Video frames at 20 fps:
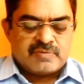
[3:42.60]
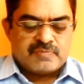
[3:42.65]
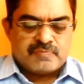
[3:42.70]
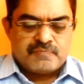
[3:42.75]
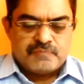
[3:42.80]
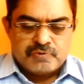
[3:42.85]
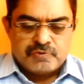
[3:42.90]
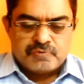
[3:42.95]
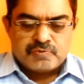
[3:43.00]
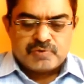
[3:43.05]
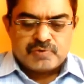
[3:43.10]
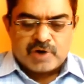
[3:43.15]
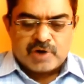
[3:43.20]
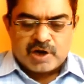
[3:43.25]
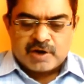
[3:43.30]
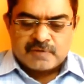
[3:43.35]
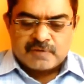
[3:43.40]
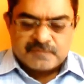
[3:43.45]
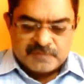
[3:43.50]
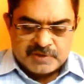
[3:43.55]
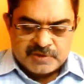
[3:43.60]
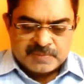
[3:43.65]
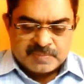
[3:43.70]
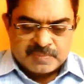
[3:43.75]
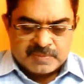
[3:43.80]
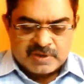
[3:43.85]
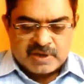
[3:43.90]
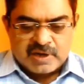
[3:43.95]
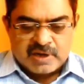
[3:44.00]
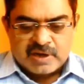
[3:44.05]
few of them
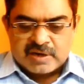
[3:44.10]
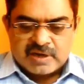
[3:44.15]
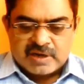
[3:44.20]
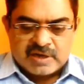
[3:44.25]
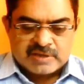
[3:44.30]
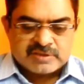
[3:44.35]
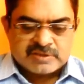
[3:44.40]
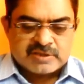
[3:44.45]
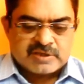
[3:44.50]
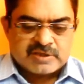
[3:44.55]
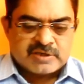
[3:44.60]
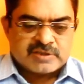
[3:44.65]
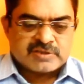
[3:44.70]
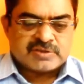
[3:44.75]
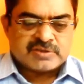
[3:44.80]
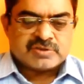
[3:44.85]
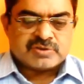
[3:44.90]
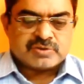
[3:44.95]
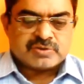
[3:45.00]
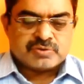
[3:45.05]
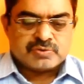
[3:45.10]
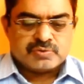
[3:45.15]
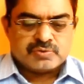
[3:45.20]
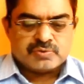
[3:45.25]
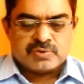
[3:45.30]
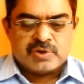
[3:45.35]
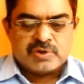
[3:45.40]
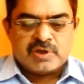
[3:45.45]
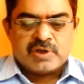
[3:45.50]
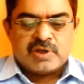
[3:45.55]
are hazardous
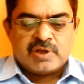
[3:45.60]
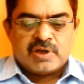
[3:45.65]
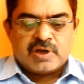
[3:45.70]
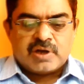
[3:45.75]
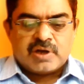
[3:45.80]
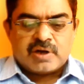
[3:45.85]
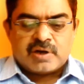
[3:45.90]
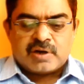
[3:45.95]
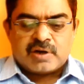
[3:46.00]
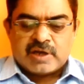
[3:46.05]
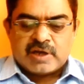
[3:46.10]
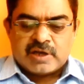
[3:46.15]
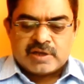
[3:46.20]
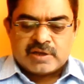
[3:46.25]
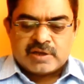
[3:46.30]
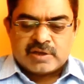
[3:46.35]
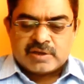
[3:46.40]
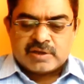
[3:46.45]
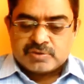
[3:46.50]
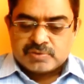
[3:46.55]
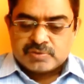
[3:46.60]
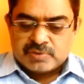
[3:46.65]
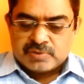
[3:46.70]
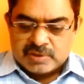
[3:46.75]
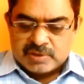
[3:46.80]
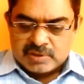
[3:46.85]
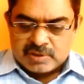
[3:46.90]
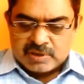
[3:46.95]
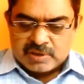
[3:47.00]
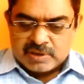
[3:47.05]
to
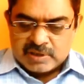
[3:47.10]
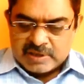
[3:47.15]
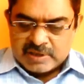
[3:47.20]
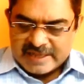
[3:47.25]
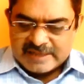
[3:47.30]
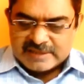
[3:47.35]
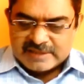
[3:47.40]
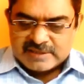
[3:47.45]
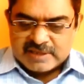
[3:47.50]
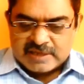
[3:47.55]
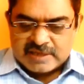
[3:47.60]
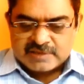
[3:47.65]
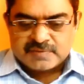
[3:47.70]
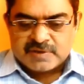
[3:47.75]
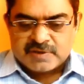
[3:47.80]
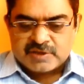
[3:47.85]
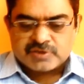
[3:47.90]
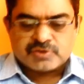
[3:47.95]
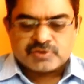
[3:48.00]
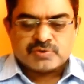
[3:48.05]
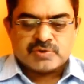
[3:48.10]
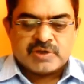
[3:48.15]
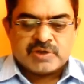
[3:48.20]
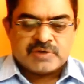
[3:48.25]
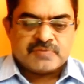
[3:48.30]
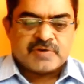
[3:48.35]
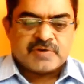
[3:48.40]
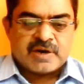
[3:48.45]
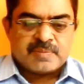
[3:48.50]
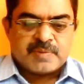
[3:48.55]
health as well as to
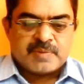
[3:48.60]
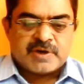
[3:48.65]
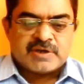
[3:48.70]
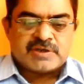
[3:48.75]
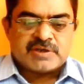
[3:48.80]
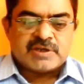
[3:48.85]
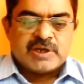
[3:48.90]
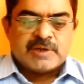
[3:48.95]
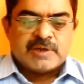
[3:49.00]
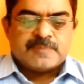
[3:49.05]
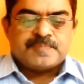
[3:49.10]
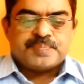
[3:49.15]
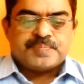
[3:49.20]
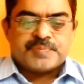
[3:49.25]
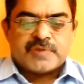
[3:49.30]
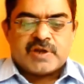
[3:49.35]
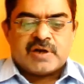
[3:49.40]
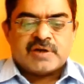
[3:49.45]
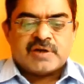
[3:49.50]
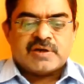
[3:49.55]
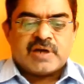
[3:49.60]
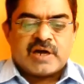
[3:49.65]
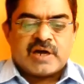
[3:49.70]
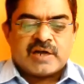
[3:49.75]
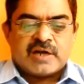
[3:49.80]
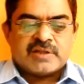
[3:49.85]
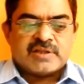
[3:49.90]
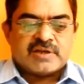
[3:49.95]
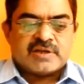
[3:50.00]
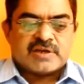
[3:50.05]
environment, and
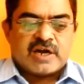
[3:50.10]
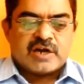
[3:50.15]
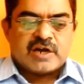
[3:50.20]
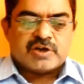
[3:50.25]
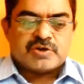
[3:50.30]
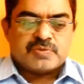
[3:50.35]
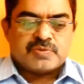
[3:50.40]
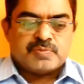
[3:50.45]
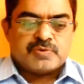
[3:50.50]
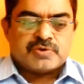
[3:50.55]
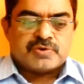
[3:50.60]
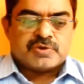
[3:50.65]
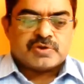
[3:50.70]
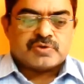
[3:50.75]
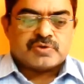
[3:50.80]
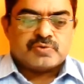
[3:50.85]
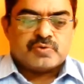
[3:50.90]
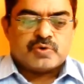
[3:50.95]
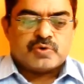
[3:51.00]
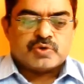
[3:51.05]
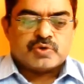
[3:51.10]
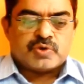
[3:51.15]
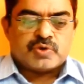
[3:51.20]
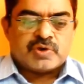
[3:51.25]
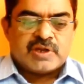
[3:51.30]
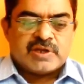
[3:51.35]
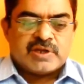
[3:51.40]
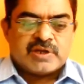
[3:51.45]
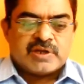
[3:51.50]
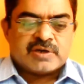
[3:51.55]
other contribute to ozone
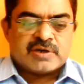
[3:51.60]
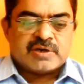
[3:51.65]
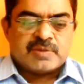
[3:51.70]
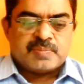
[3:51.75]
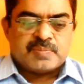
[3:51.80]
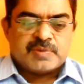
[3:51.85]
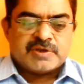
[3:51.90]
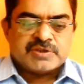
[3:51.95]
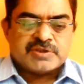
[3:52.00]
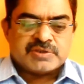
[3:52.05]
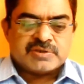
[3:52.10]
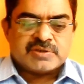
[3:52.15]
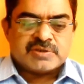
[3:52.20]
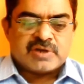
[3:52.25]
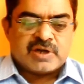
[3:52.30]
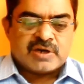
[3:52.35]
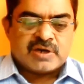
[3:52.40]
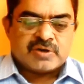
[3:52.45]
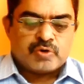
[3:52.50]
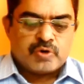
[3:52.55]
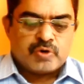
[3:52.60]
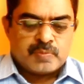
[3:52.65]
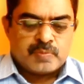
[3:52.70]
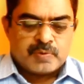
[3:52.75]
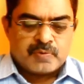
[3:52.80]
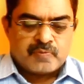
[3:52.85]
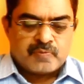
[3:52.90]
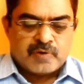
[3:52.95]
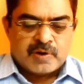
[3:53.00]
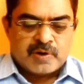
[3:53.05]
layer depletion and
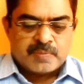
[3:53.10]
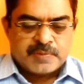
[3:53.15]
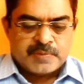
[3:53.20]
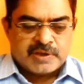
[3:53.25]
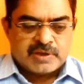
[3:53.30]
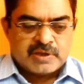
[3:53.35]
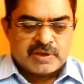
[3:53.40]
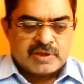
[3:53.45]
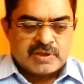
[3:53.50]
global warming.